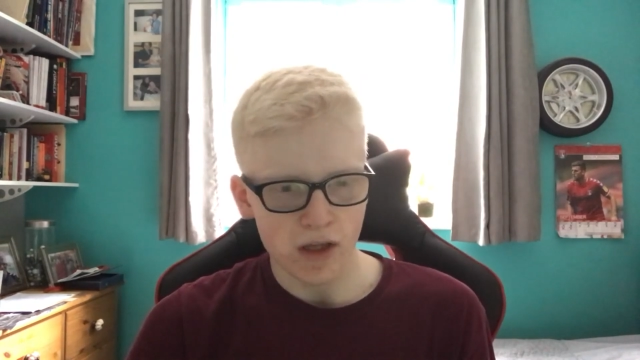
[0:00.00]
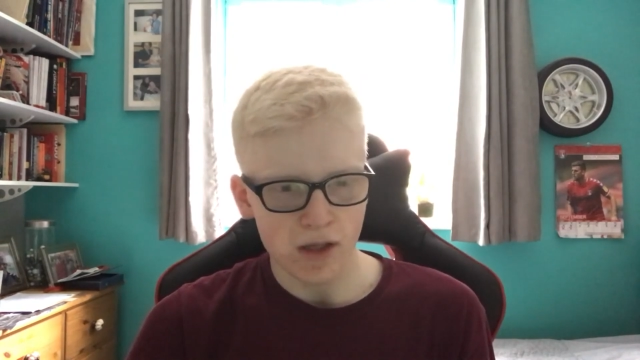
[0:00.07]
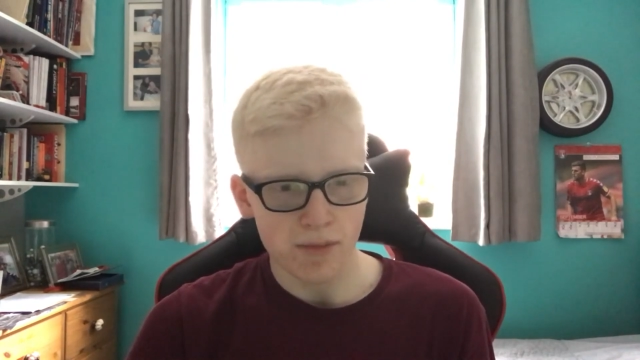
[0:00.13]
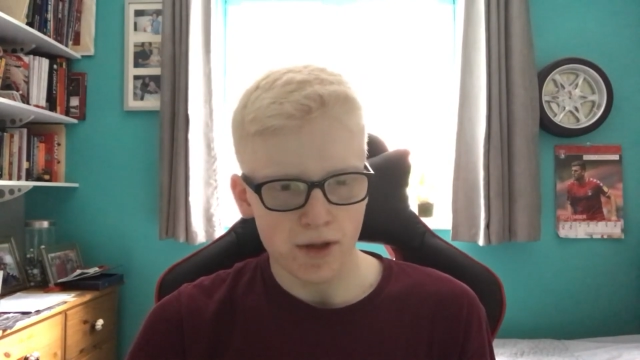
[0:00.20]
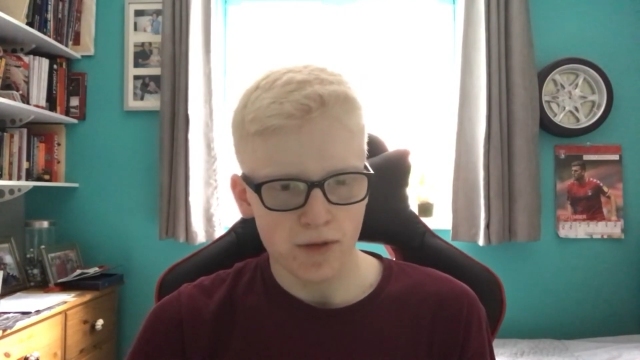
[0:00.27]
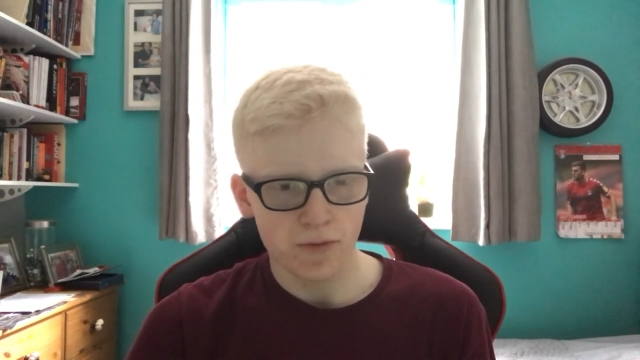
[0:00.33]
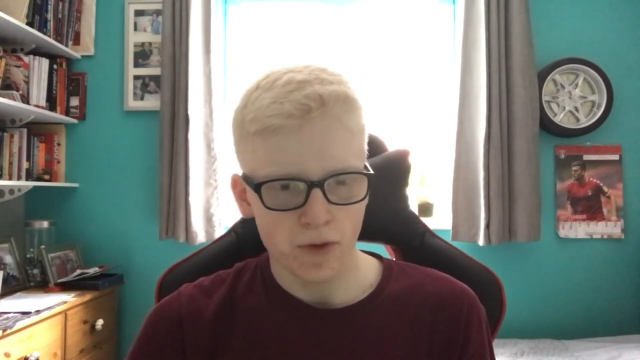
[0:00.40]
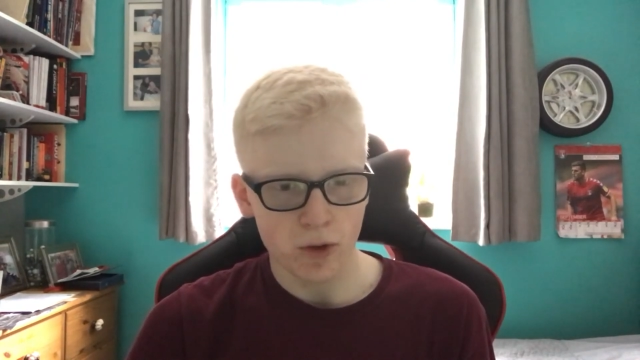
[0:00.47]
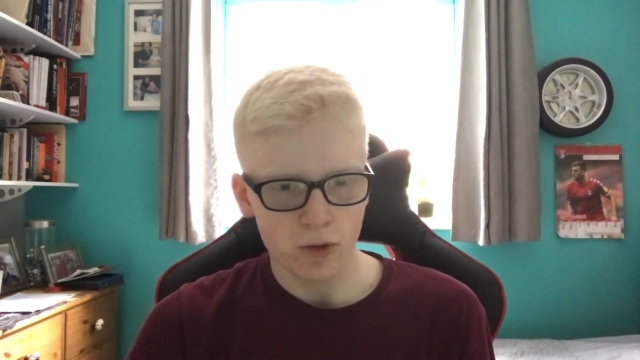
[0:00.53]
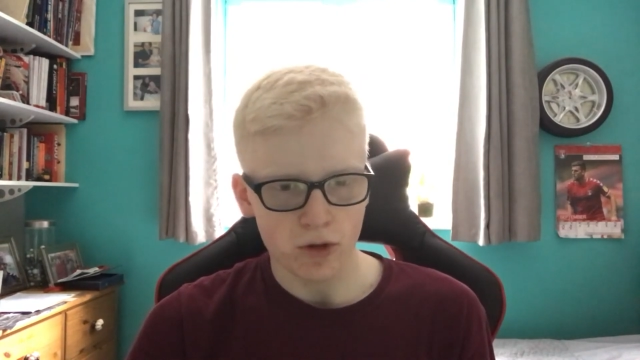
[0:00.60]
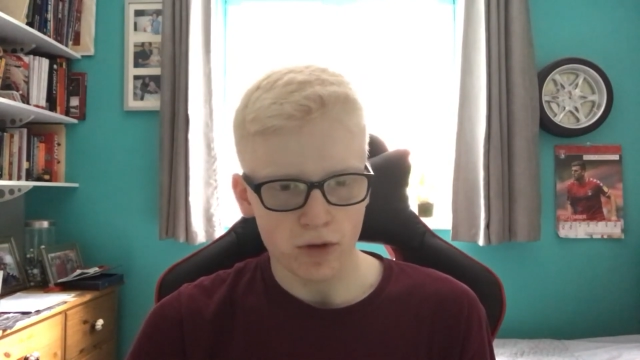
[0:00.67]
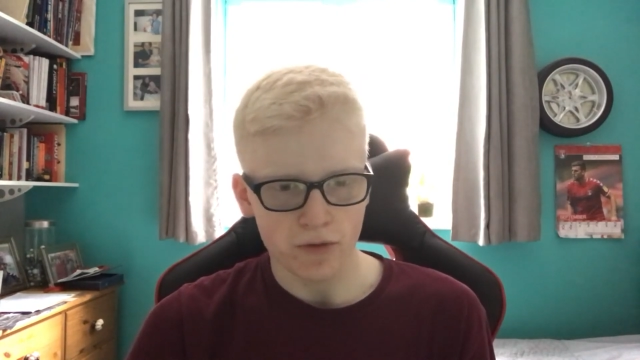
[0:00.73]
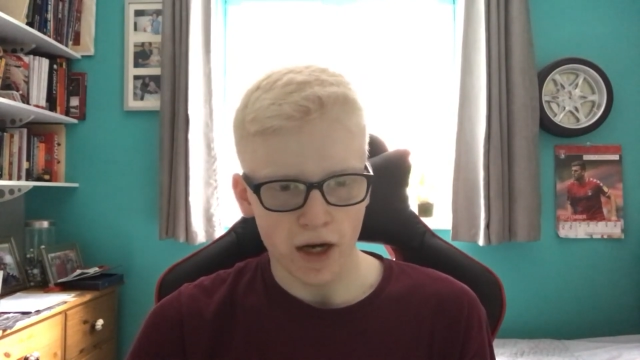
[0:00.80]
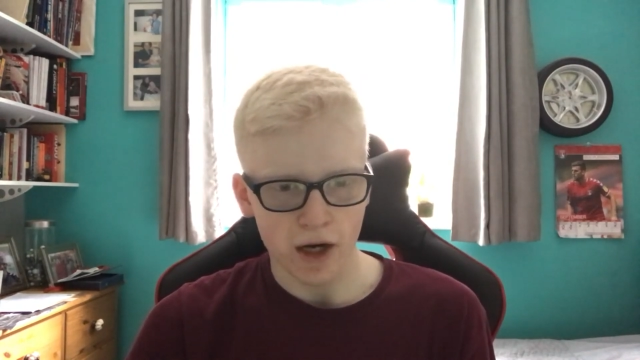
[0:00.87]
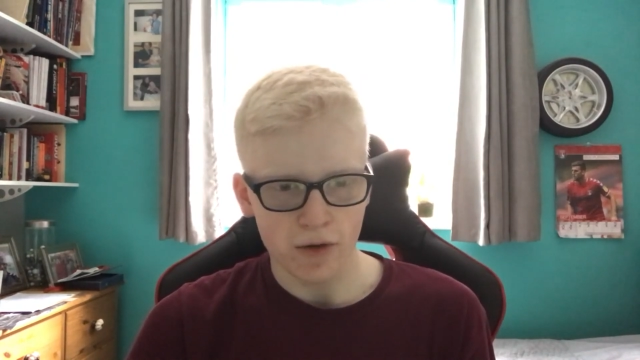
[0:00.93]
in the midfield
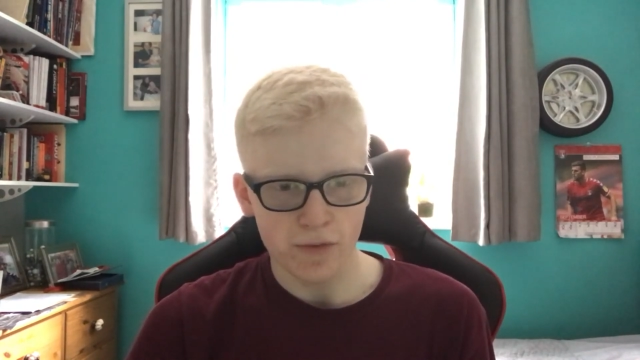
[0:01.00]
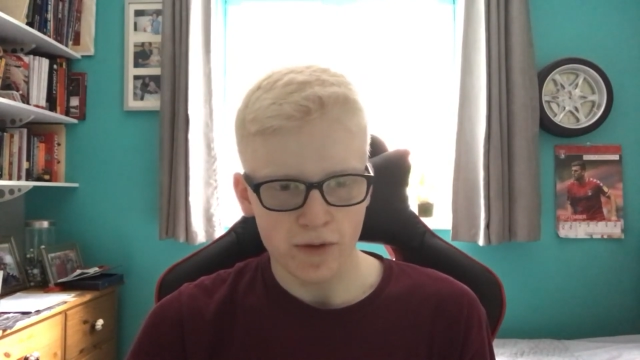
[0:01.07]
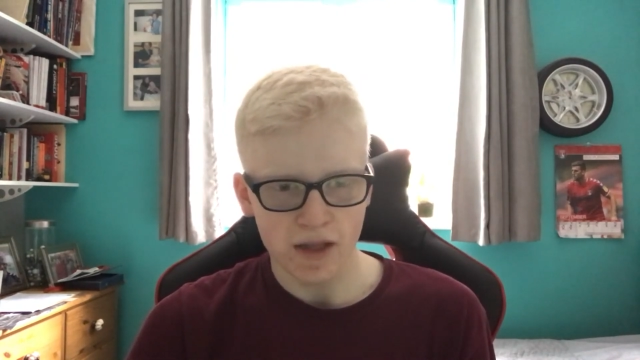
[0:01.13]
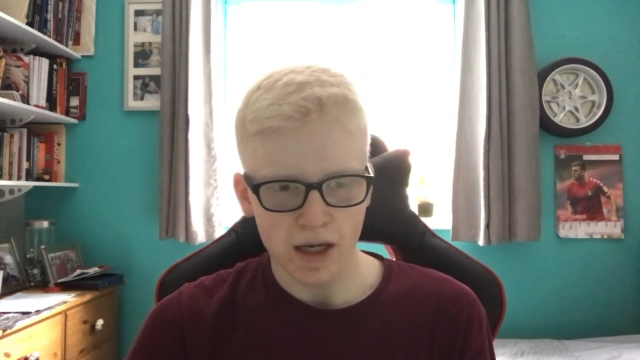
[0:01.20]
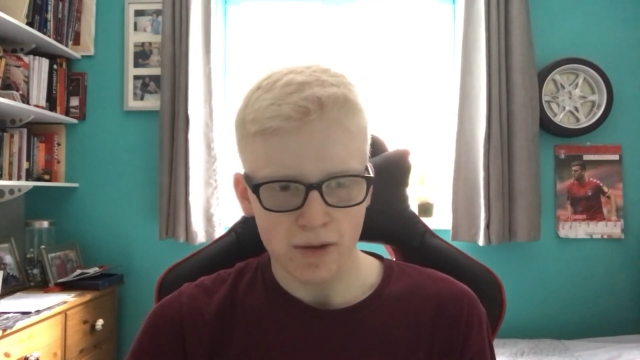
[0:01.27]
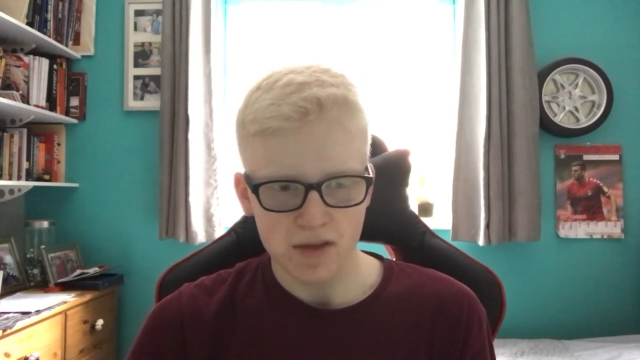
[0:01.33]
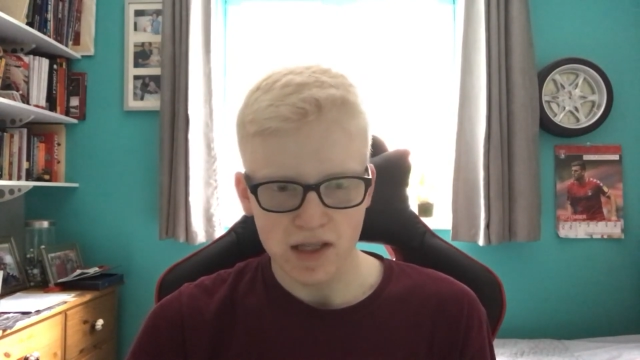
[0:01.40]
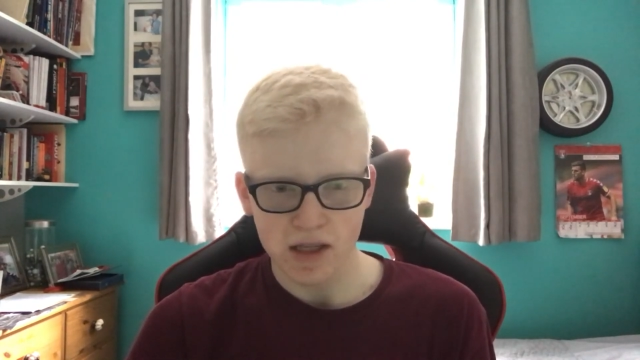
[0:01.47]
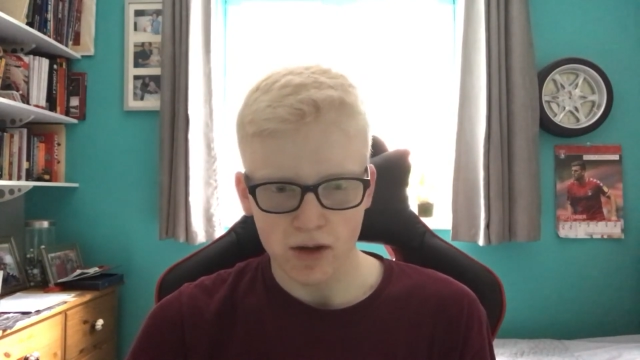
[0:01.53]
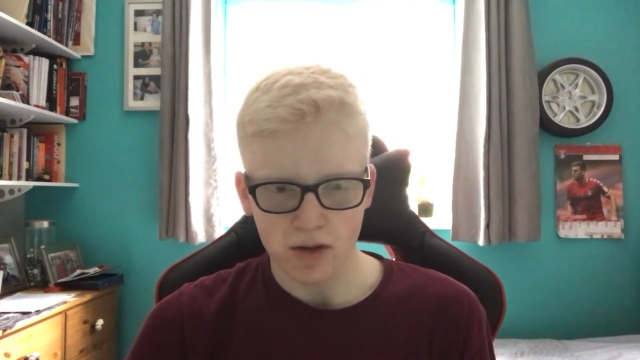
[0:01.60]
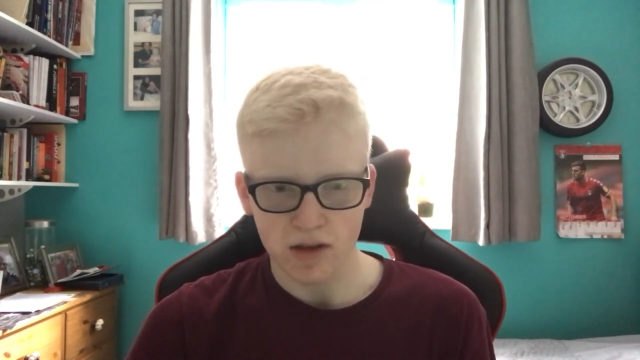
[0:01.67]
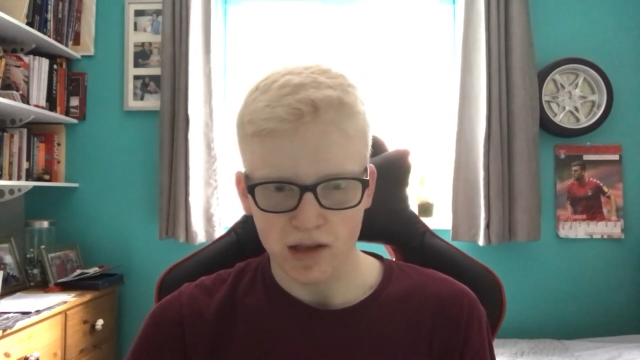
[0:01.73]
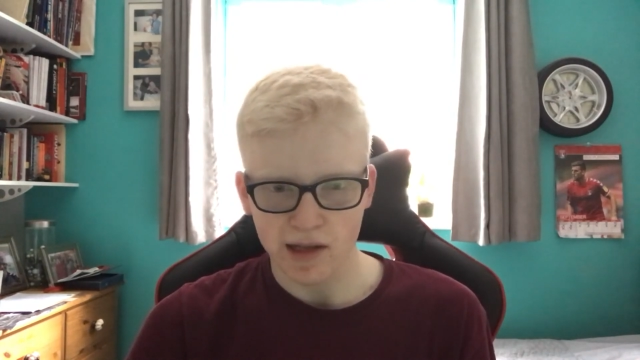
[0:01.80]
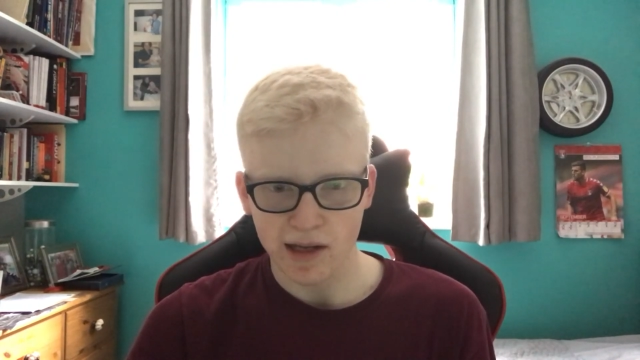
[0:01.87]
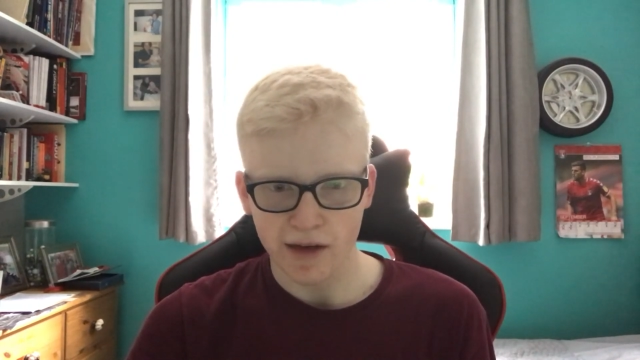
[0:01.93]
of Alfie Doughty
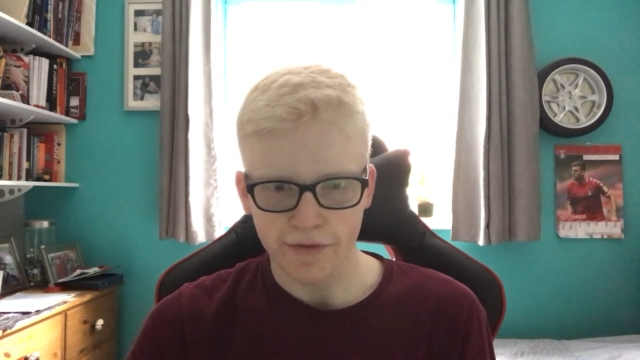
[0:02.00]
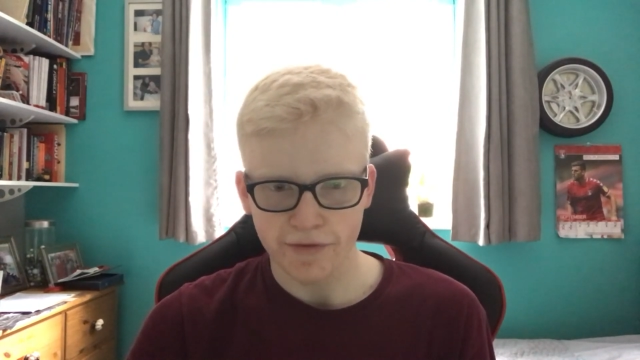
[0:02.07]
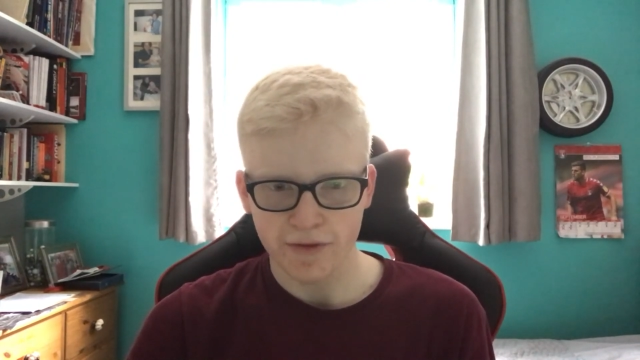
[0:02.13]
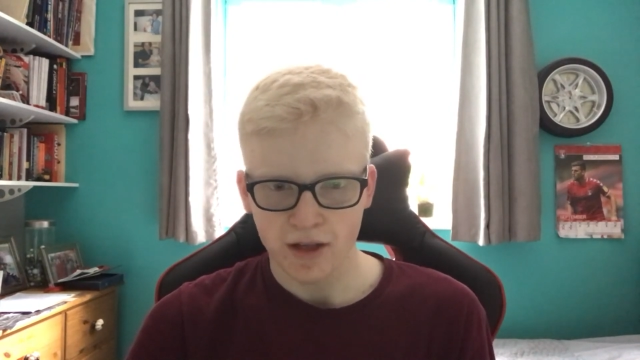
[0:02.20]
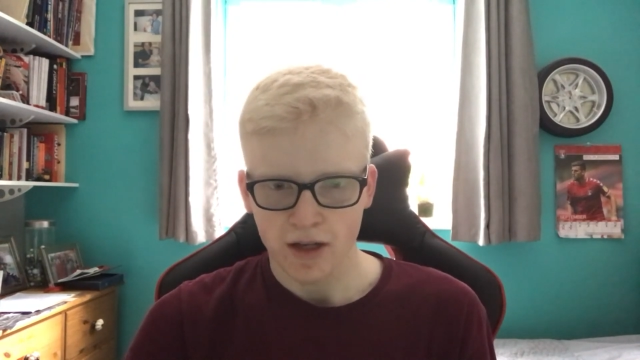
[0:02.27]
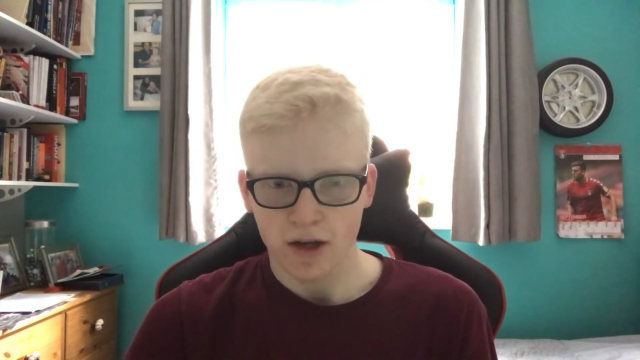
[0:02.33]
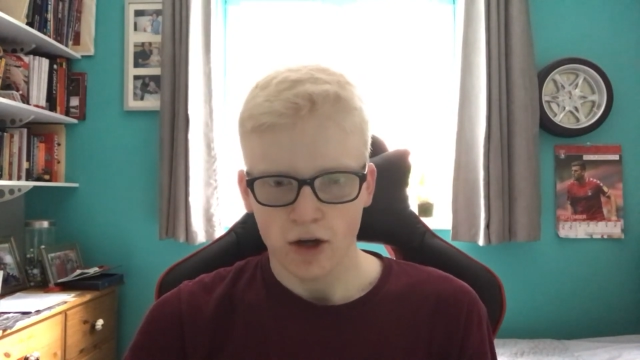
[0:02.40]
on the left,